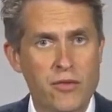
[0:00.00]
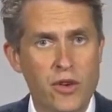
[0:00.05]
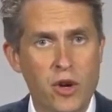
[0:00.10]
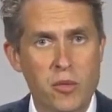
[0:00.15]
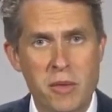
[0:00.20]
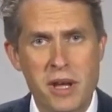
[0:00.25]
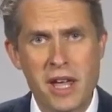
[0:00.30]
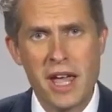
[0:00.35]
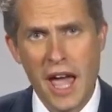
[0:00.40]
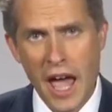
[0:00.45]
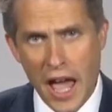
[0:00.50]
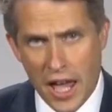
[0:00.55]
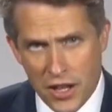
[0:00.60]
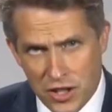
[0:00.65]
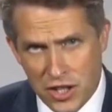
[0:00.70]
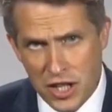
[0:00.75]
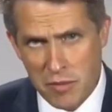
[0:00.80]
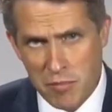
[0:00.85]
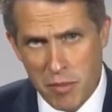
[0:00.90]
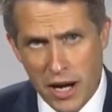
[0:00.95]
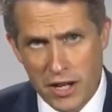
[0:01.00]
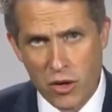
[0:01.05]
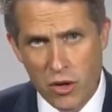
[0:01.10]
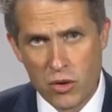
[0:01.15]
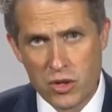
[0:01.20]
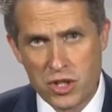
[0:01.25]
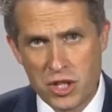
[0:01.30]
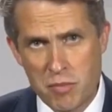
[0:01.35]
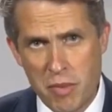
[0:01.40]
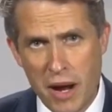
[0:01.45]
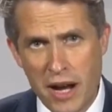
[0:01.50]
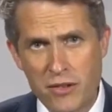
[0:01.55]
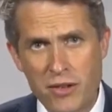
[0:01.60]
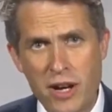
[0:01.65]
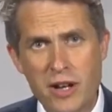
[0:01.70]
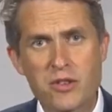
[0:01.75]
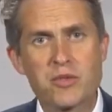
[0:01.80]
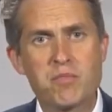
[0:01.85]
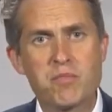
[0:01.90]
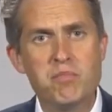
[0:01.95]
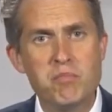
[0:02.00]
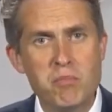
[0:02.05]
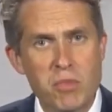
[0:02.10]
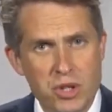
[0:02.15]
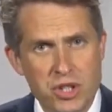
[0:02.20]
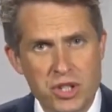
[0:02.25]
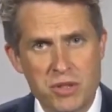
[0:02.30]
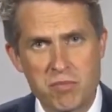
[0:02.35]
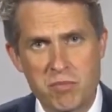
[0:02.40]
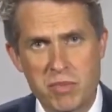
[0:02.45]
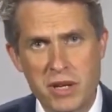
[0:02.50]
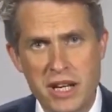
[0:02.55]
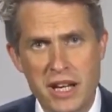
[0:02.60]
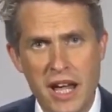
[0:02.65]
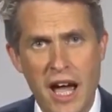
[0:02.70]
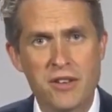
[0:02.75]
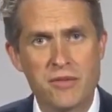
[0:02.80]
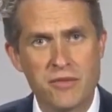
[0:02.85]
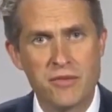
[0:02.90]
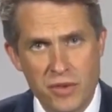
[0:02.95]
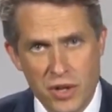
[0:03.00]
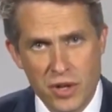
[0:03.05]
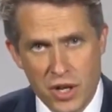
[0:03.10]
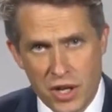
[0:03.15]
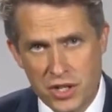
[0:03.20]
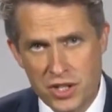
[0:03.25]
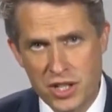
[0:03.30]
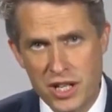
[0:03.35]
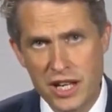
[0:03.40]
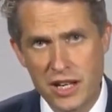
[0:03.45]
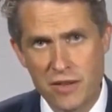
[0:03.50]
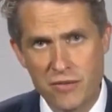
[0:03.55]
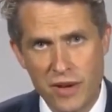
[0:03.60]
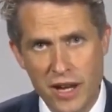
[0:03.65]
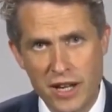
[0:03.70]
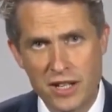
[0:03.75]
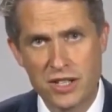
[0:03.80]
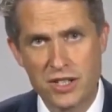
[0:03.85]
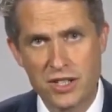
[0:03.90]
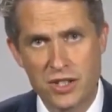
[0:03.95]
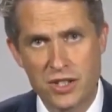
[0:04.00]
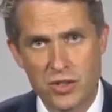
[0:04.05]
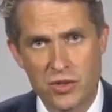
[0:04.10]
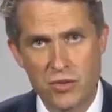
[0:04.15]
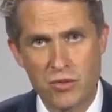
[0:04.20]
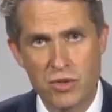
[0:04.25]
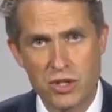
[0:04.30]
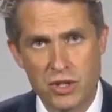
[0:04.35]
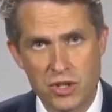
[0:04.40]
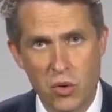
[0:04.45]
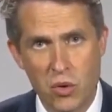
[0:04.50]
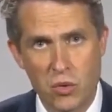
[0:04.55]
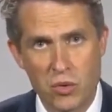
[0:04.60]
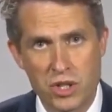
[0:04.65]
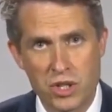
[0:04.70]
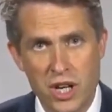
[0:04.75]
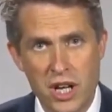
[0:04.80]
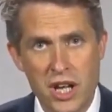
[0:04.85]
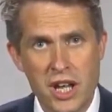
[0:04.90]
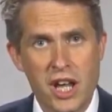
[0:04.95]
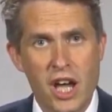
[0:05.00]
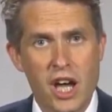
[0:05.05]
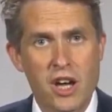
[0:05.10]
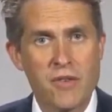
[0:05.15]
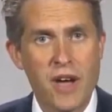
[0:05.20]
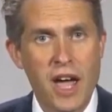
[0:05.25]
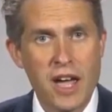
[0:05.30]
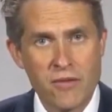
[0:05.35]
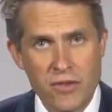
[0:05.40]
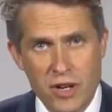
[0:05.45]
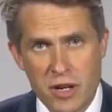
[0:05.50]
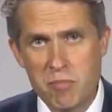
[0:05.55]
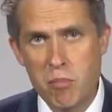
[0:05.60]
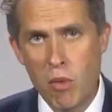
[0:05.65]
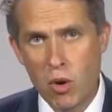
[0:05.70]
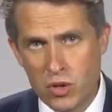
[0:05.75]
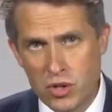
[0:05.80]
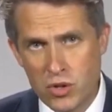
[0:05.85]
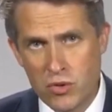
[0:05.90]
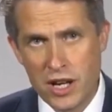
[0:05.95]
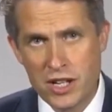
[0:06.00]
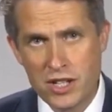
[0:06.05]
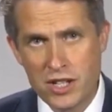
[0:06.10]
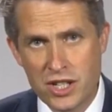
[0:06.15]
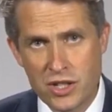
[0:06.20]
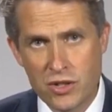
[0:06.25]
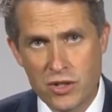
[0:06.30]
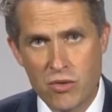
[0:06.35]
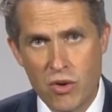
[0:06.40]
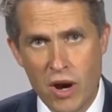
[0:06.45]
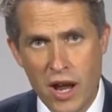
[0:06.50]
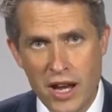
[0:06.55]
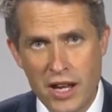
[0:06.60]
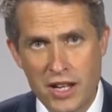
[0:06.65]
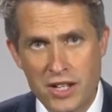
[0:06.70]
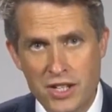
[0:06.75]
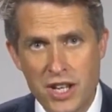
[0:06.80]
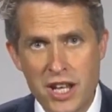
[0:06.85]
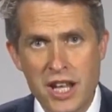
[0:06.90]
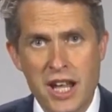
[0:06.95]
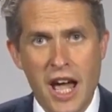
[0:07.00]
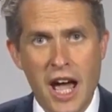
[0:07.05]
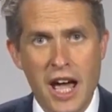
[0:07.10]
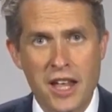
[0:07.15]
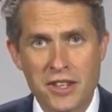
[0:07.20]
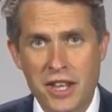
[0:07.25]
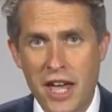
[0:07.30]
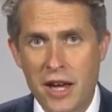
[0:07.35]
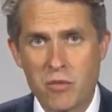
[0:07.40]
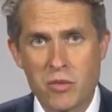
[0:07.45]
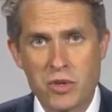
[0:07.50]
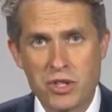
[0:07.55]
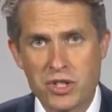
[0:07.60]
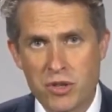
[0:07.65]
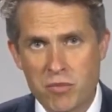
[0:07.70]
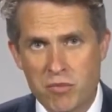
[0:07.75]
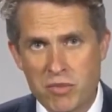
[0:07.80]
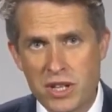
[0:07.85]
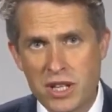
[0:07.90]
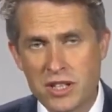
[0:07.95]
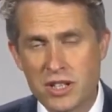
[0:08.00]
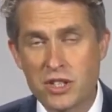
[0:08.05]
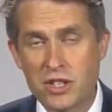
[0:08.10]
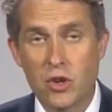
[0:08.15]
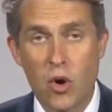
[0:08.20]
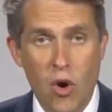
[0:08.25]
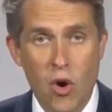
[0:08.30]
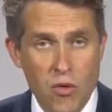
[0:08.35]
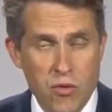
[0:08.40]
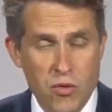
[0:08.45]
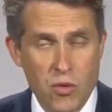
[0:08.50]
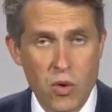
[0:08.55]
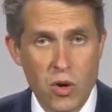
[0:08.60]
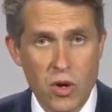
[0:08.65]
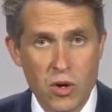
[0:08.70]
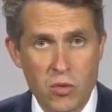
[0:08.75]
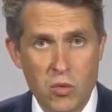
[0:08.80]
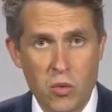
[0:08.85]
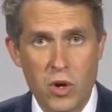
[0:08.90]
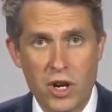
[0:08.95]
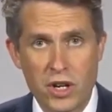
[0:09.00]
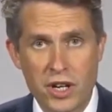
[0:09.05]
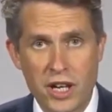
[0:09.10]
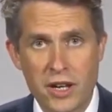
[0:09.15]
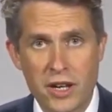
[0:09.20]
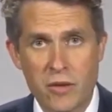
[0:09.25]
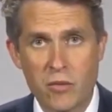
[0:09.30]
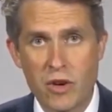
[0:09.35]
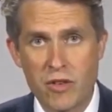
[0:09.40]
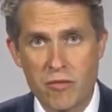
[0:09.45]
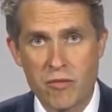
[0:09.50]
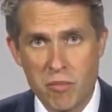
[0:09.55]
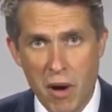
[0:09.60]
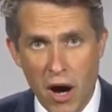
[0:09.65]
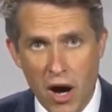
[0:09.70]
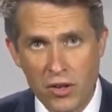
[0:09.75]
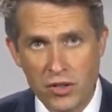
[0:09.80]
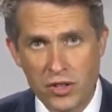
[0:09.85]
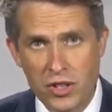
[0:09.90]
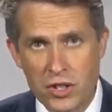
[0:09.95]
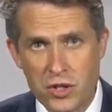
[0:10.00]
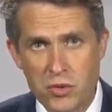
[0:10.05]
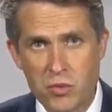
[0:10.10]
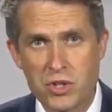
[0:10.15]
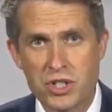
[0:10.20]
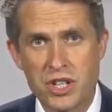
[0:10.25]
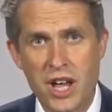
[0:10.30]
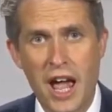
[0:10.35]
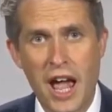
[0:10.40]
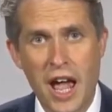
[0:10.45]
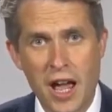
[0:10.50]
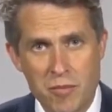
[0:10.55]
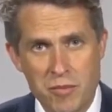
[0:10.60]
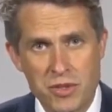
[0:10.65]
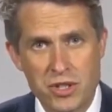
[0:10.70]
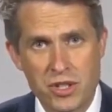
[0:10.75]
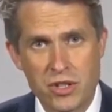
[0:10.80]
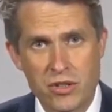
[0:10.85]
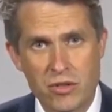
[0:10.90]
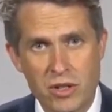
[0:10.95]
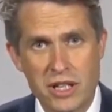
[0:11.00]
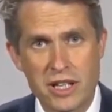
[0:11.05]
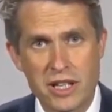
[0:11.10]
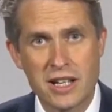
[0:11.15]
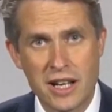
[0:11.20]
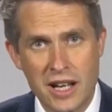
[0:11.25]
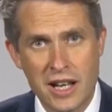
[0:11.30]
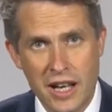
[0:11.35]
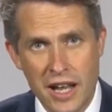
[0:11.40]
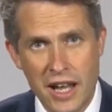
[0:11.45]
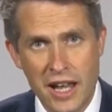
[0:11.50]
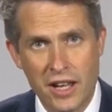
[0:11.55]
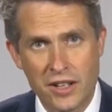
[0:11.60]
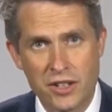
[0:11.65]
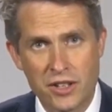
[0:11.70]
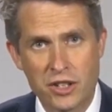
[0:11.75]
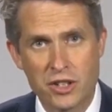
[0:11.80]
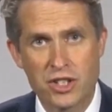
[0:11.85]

from ethnic minority backgrounds, mustn't be adversely affected as a result of having moderated grades. And that was something that Ofqual, working with partners, was absolutely clear